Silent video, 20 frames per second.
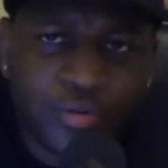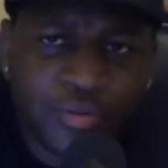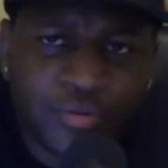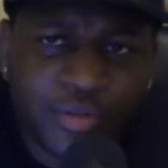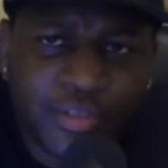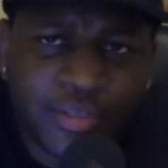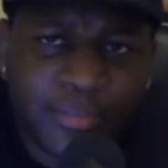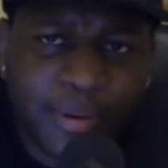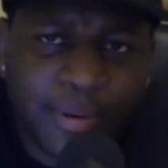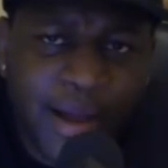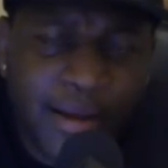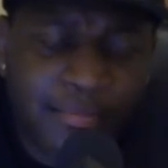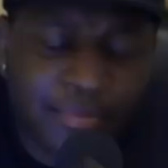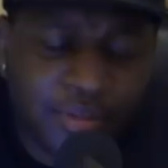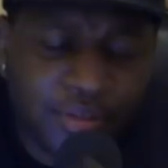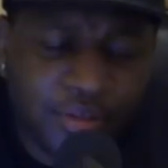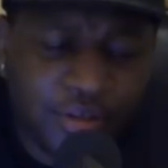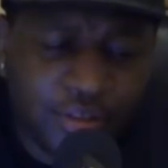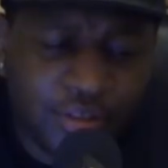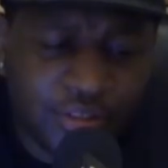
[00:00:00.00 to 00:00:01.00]
was really
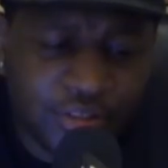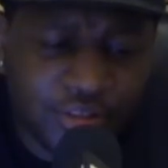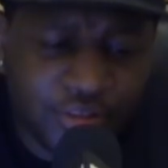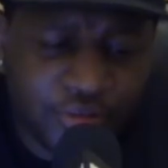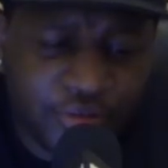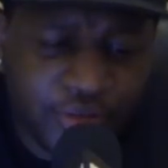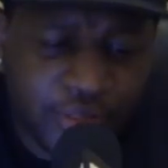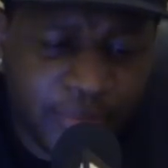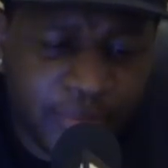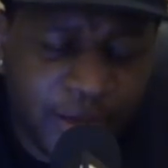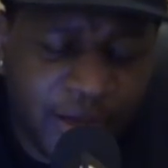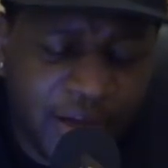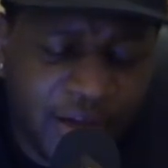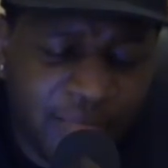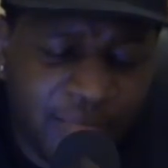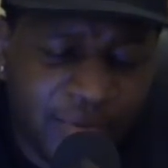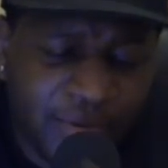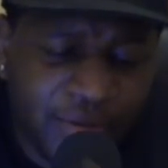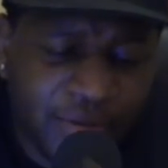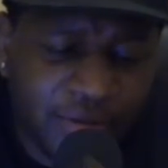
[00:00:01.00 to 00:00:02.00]
popular on the stream. I,
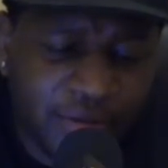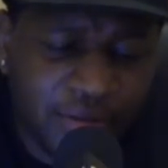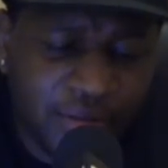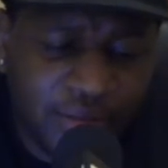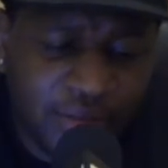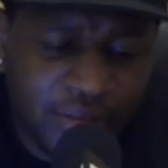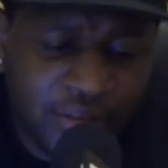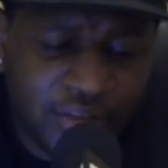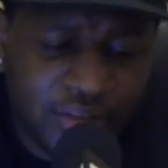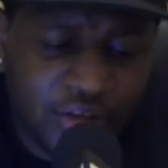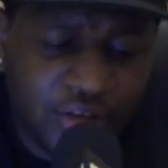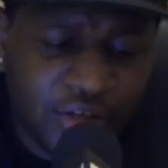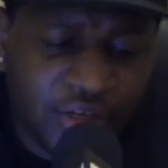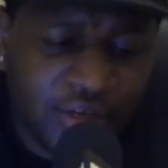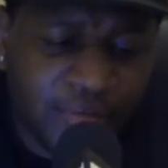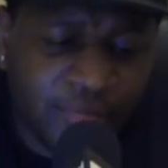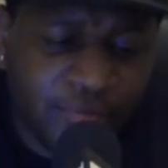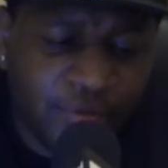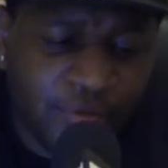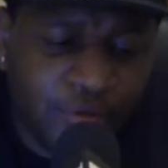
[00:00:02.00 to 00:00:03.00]
have been talking
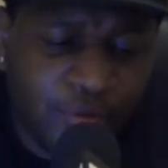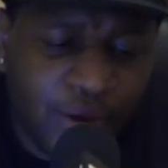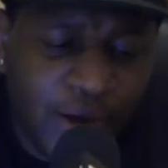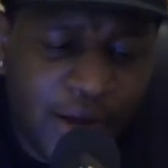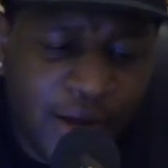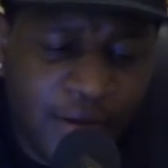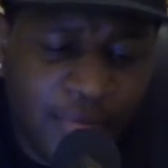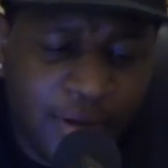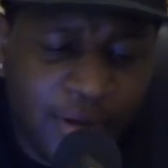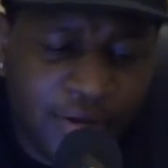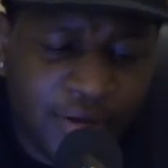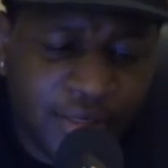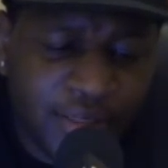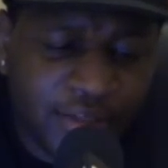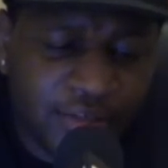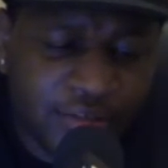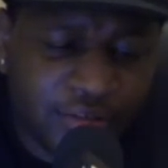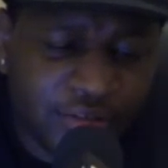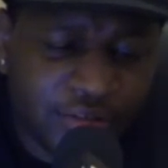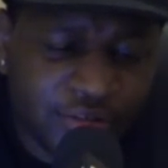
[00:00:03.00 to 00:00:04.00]
to him for a while about getting on